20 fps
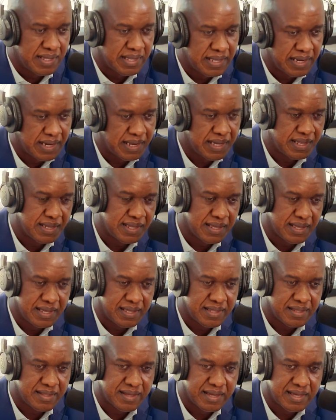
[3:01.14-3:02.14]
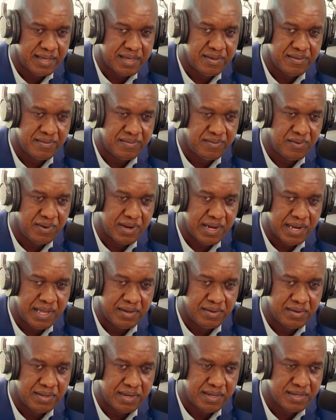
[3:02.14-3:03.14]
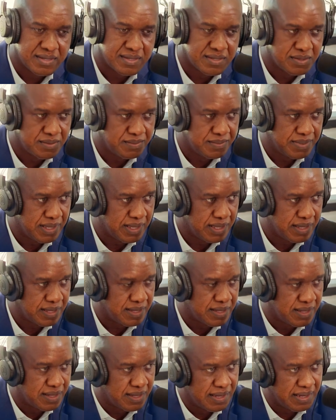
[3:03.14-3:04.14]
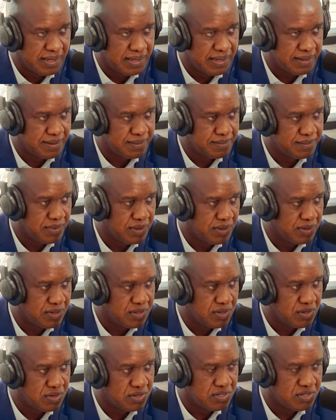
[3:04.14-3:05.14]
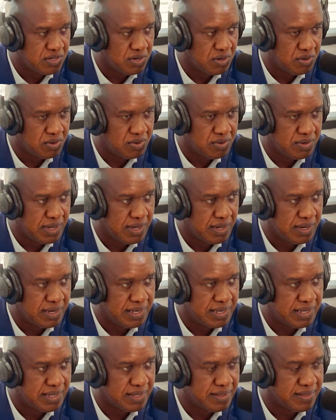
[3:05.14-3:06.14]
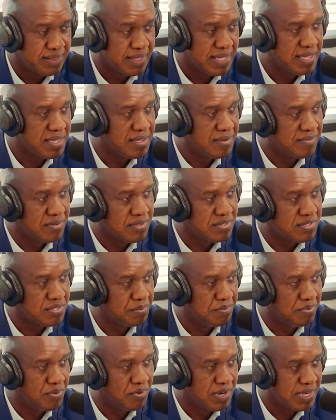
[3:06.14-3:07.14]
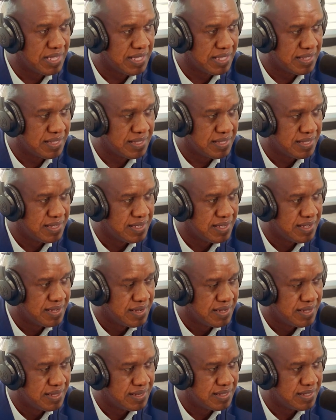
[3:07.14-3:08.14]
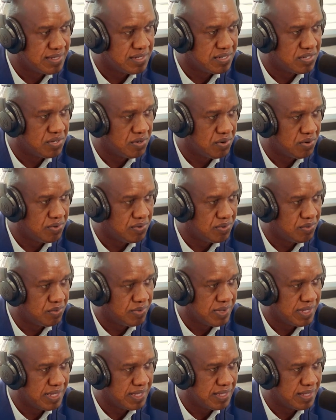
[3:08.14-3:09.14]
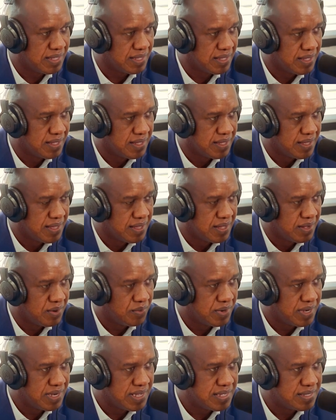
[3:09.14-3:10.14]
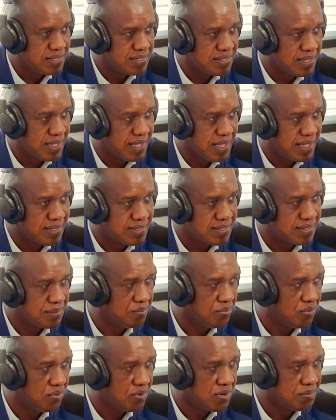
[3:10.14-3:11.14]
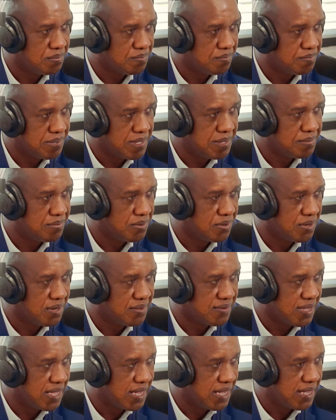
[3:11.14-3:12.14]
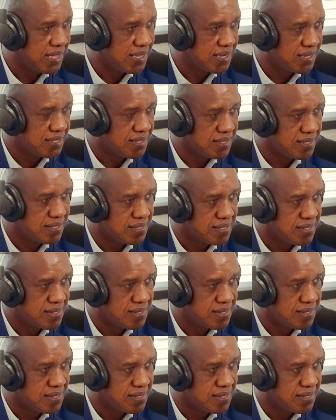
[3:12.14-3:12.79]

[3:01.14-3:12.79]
Elaine, again, thank you for allowing us to be um, on your show, and uh, thank you for supporting this show. We we need to support people of God, and